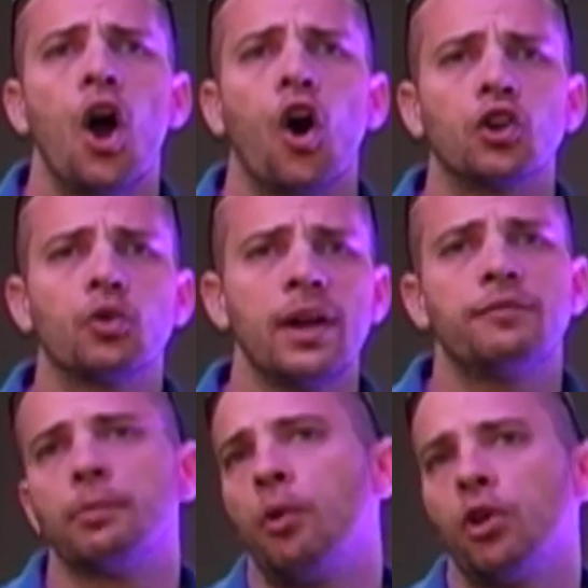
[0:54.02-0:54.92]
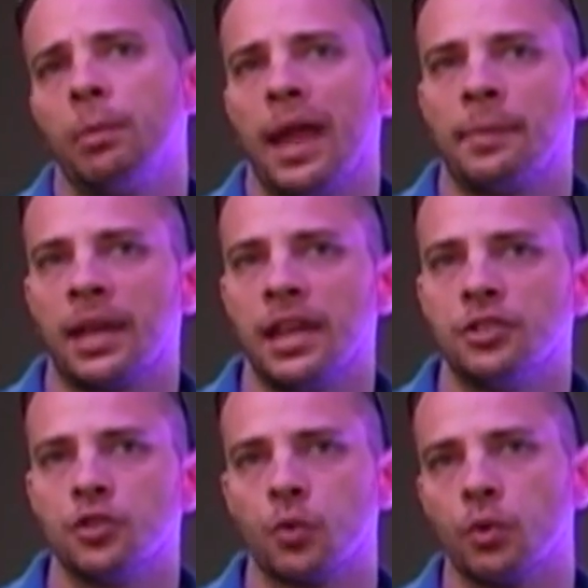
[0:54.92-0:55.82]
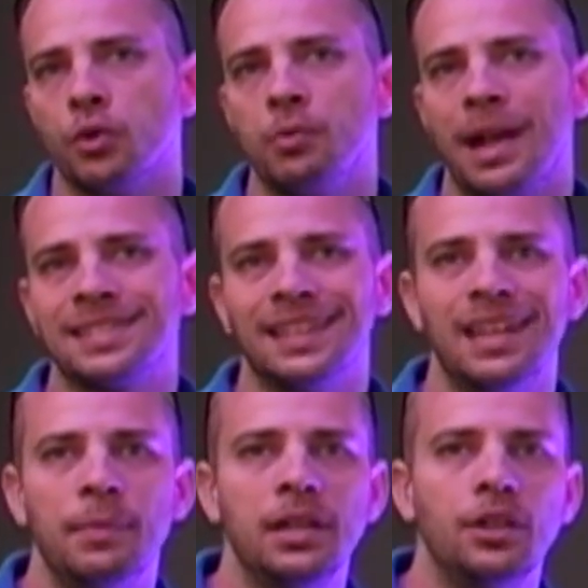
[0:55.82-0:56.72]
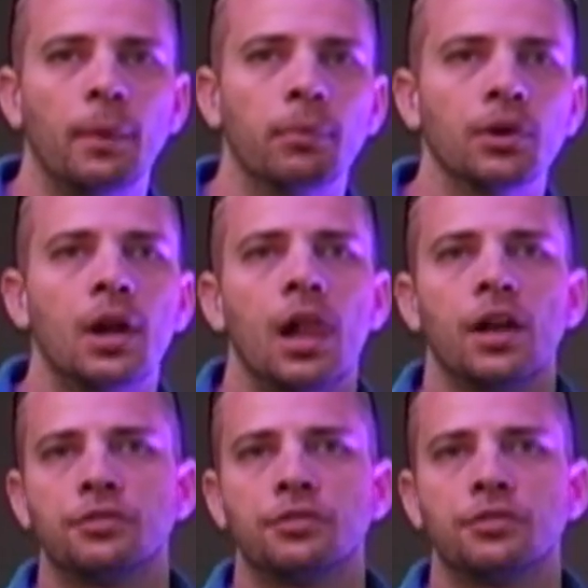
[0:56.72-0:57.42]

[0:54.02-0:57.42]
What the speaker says: are great for portable applications where a room has a limited number of